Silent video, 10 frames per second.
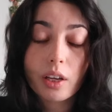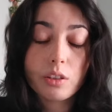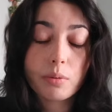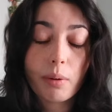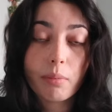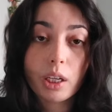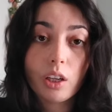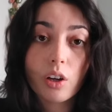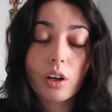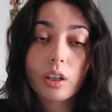that you spent money
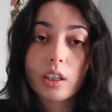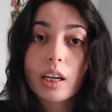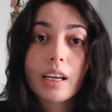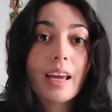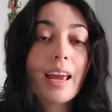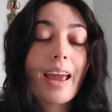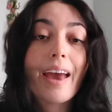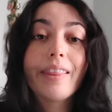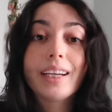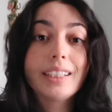on
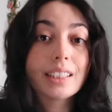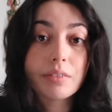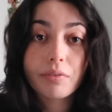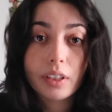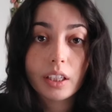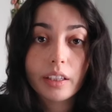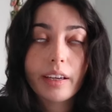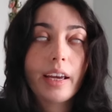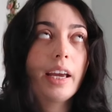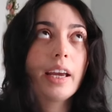and then it doesn't fit
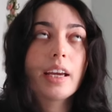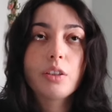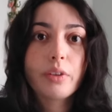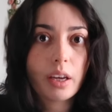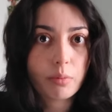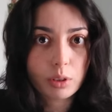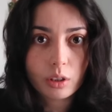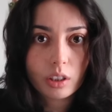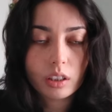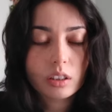and you can't
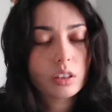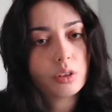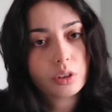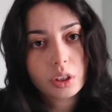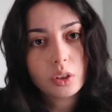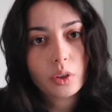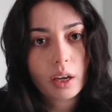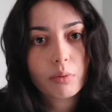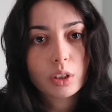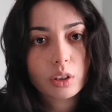return it because usually you
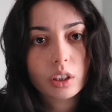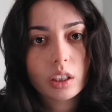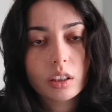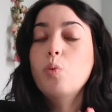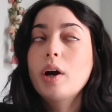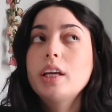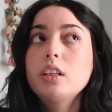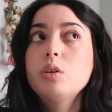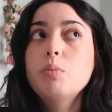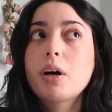can't return it. When
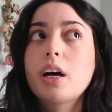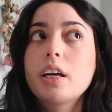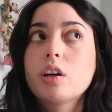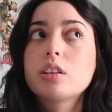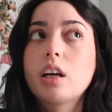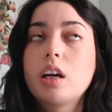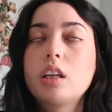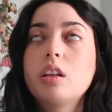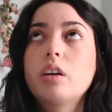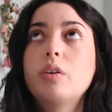you buy
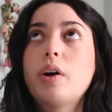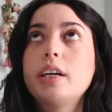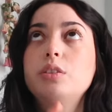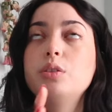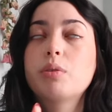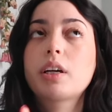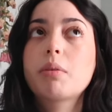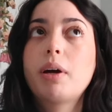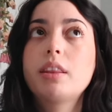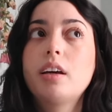online though, I do
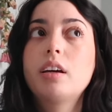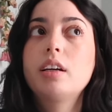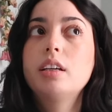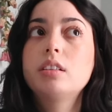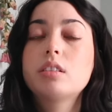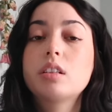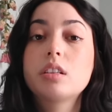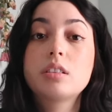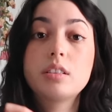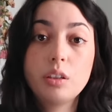recommend that it's
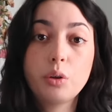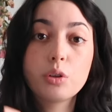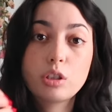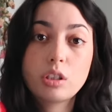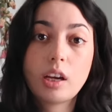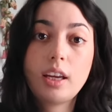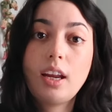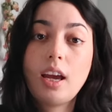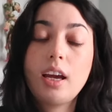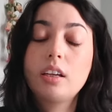still
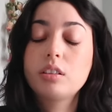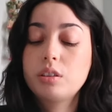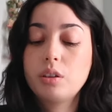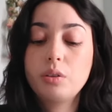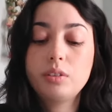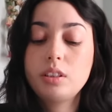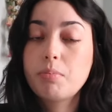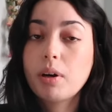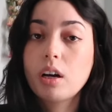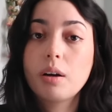secondhand. So
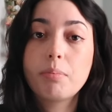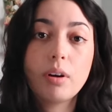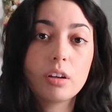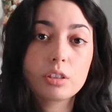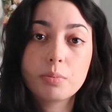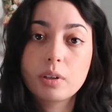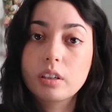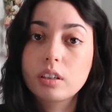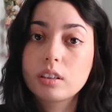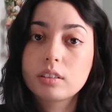Depop,
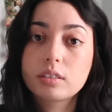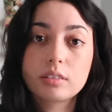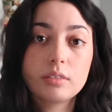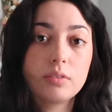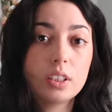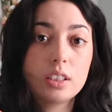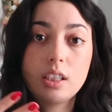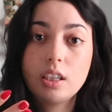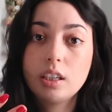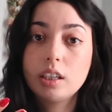Poshmark,
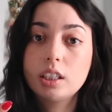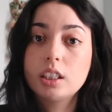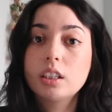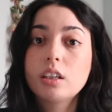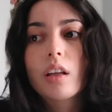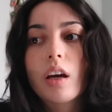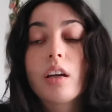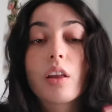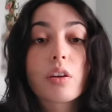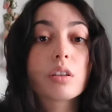Vestiaire.
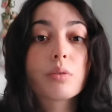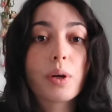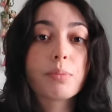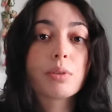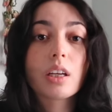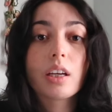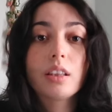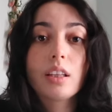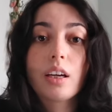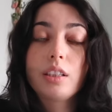Another website
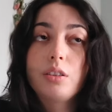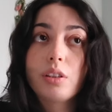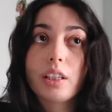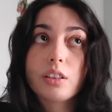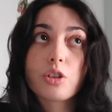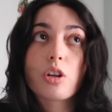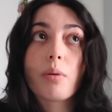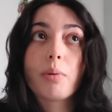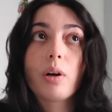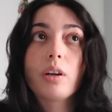that I do like to
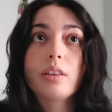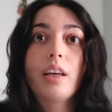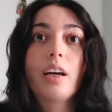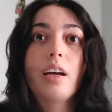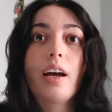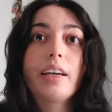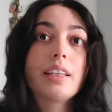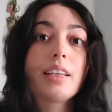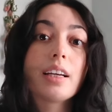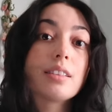shop on that I
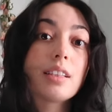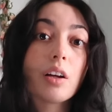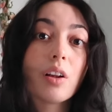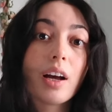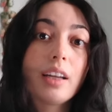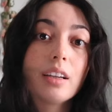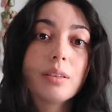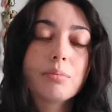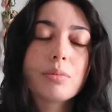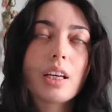can get sale
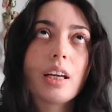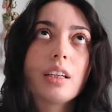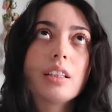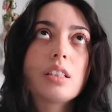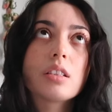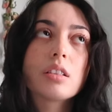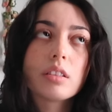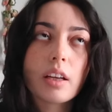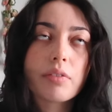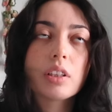items and it's
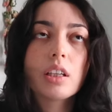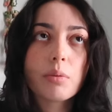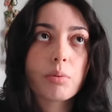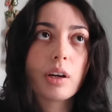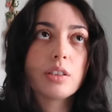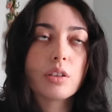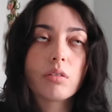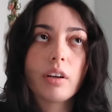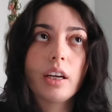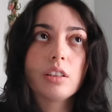definitely in the pricier
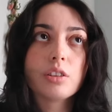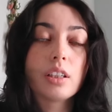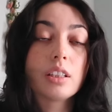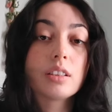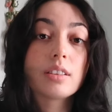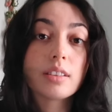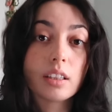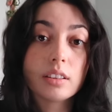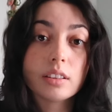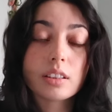range and it's
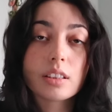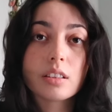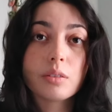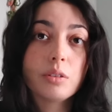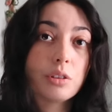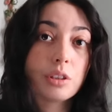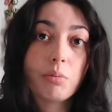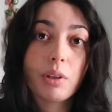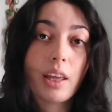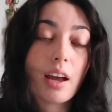SSENSE. Usually
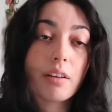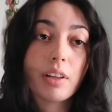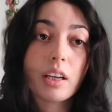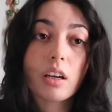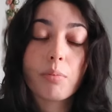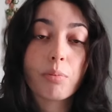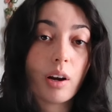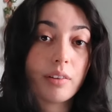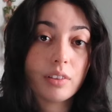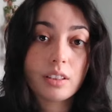when they have like a
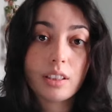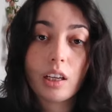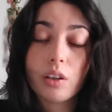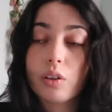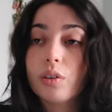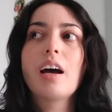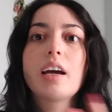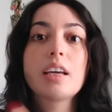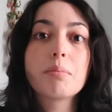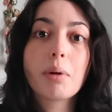private sale, I
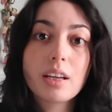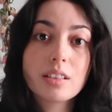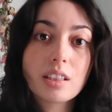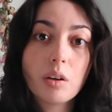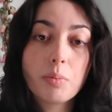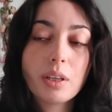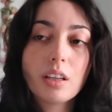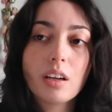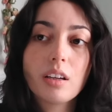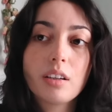can buy a sale p
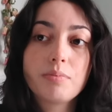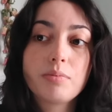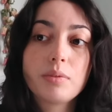uh,